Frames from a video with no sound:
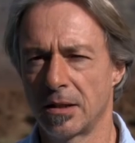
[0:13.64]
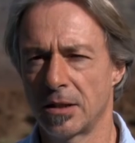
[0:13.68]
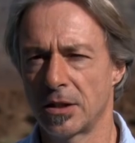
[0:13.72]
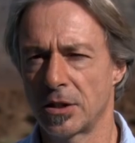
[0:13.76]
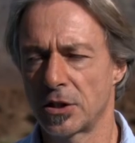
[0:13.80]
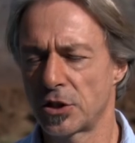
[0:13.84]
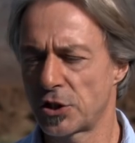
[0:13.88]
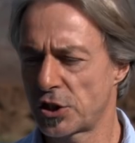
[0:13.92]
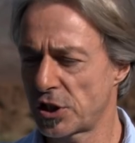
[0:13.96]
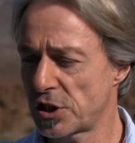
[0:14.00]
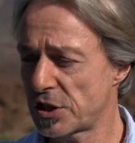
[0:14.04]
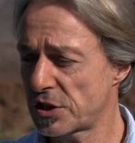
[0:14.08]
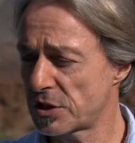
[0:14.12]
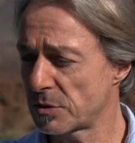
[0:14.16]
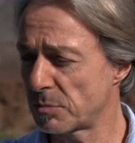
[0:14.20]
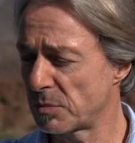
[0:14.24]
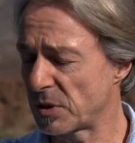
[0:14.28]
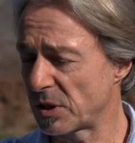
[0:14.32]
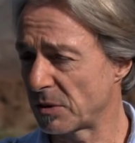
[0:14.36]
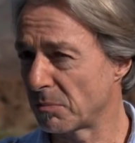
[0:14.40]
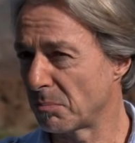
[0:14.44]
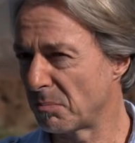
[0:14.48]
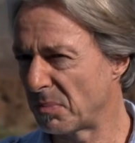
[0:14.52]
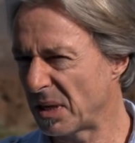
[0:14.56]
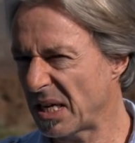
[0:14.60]
she's a
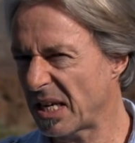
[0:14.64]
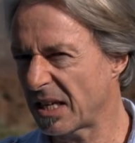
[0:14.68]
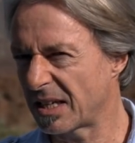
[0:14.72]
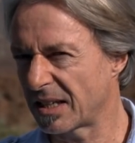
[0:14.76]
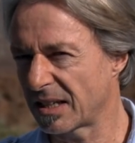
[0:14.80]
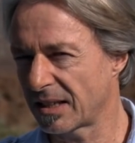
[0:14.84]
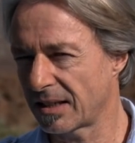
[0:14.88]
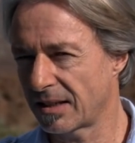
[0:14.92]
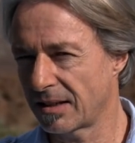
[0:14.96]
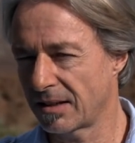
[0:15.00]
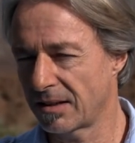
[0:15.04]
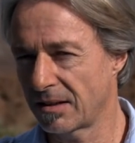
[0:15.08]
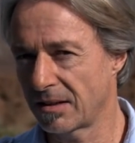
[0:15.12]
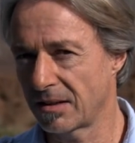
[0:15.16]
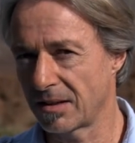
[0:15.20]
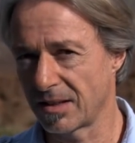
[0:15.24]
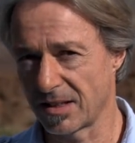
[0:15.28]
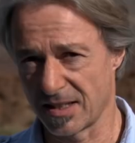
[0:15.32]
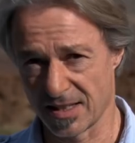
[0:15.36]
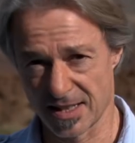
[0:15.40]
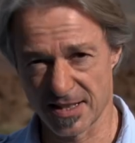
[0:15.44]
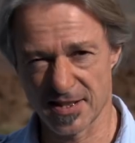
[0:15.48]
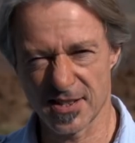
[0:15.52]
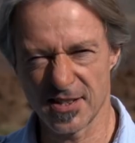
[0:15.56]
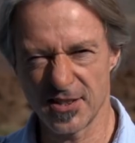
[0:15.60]
bit big,
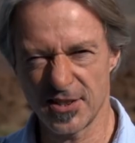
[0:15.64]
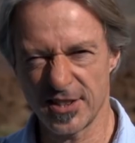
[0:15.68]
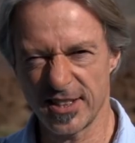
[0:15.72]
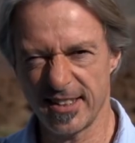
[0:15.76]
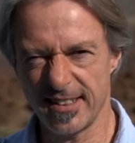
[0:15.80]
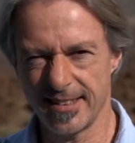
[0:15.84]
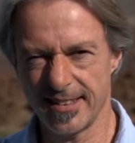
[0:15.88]
isn't she?